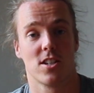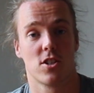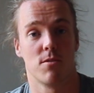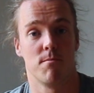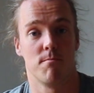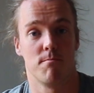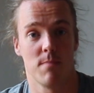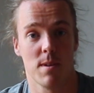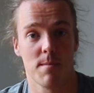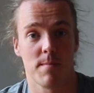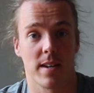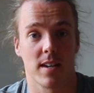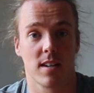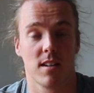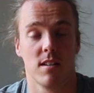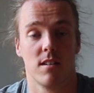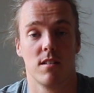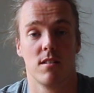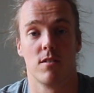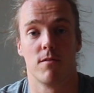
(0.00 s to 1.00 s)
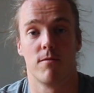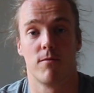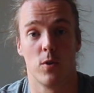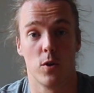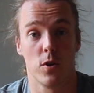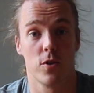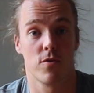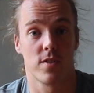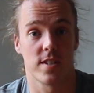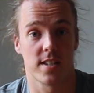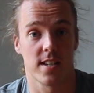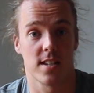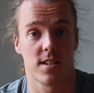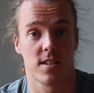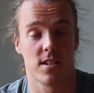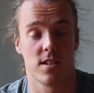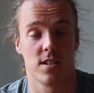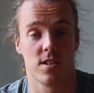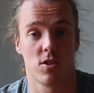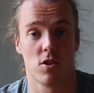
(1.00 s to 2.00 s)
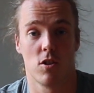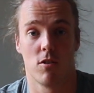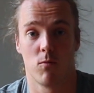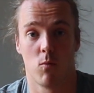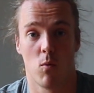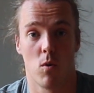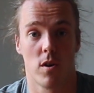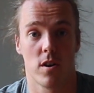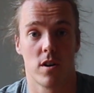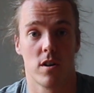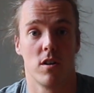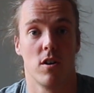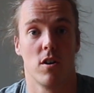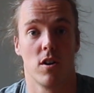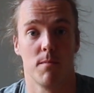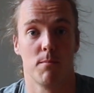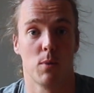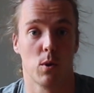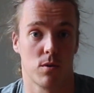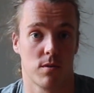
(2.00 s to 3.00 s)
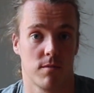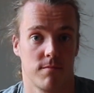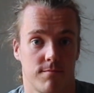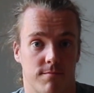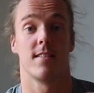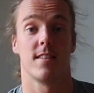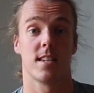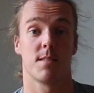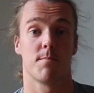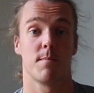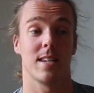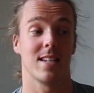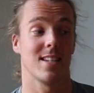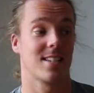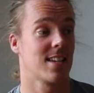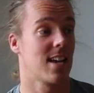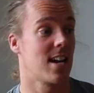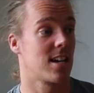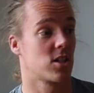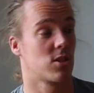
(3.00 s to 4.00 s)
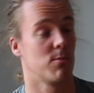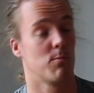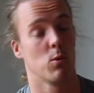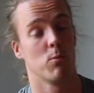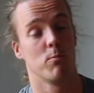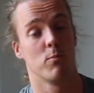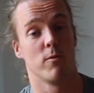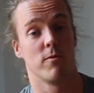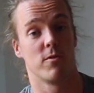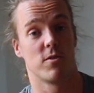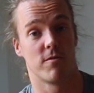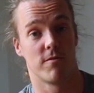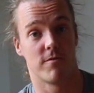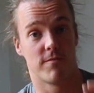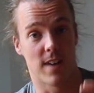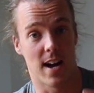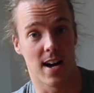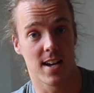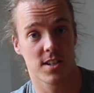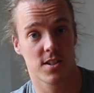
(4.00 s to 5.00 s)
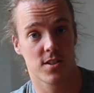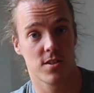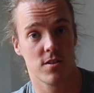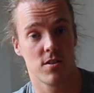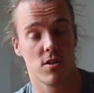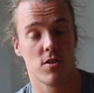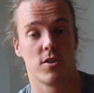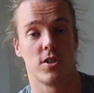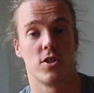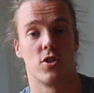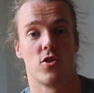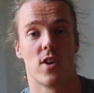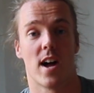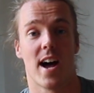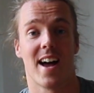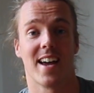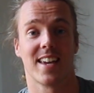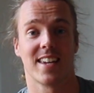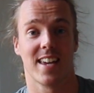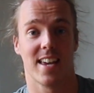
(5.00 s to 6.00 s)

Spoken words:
to mimic the fluid resistance of water on a boat. This means as the boat moves faster, the drag